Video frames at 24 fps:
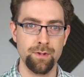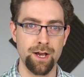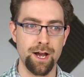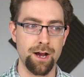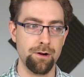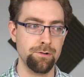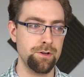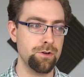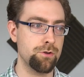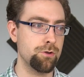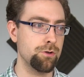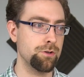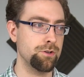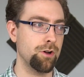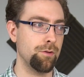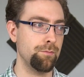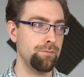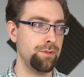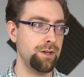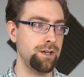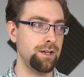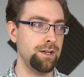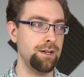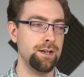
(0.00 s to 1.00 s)
how you could
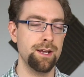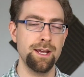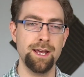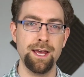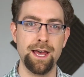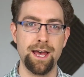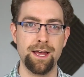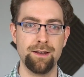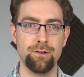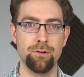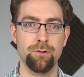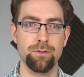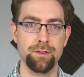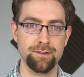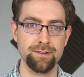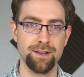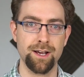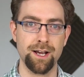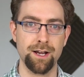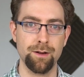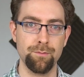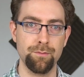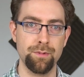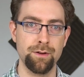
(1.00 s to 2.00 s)
not be any other
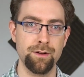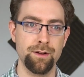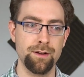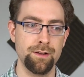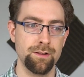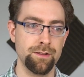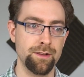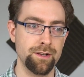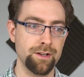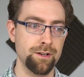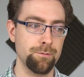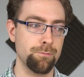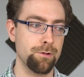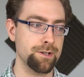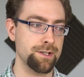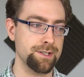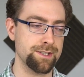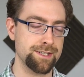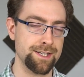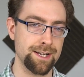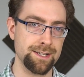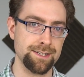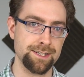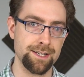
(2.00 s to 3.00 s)
type than the one that
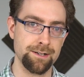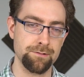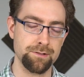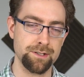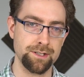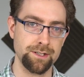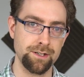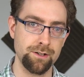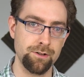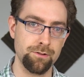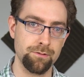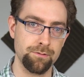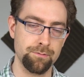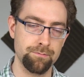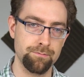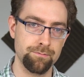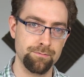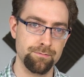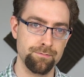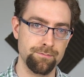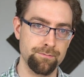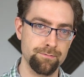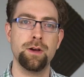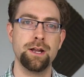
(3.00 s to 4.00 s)
stands out to you.
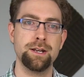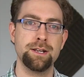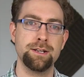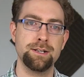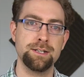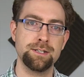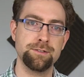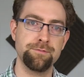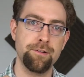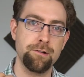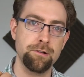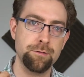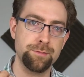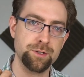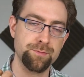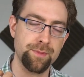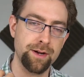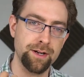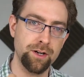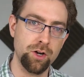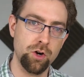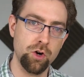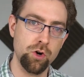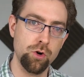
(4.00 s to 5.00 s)
And it is very much
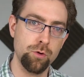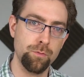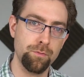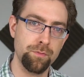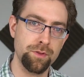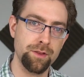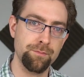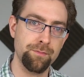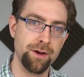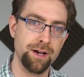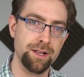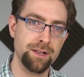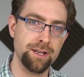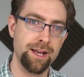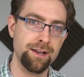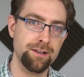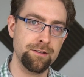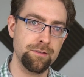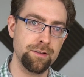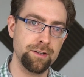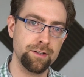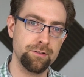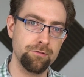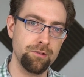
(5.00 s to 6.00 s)
my hope that by the end
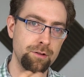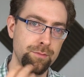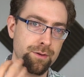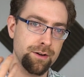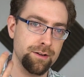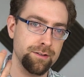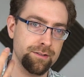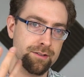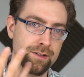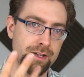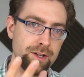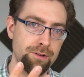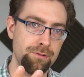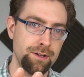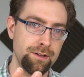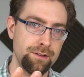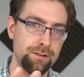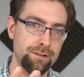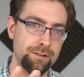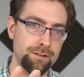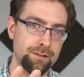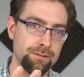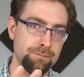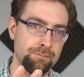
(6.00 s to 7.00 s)
of this 3-part
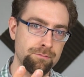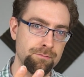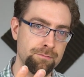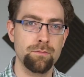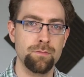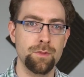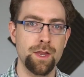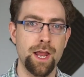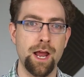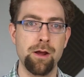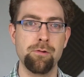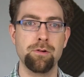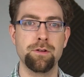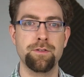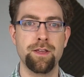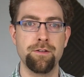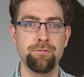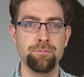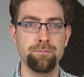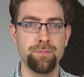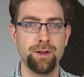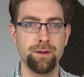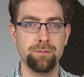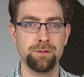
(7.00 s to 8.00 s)
series, I would have
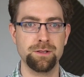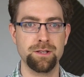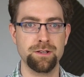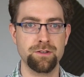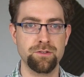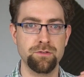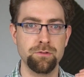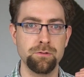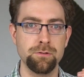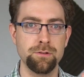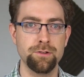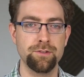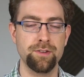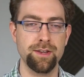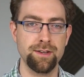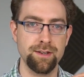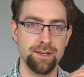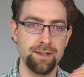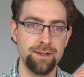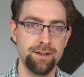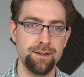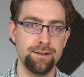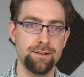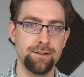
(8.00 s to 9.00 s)
given people the tools they
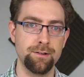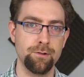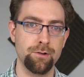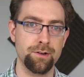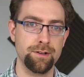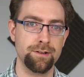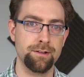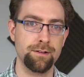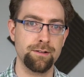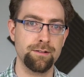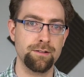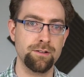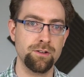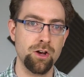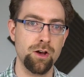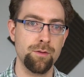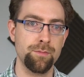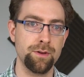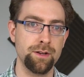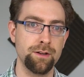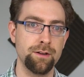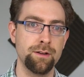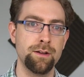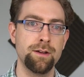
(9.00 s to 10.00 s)
need in order to
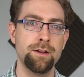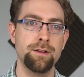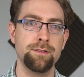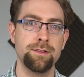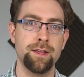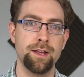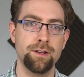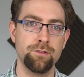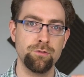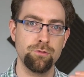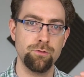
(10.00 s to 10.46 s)
determine their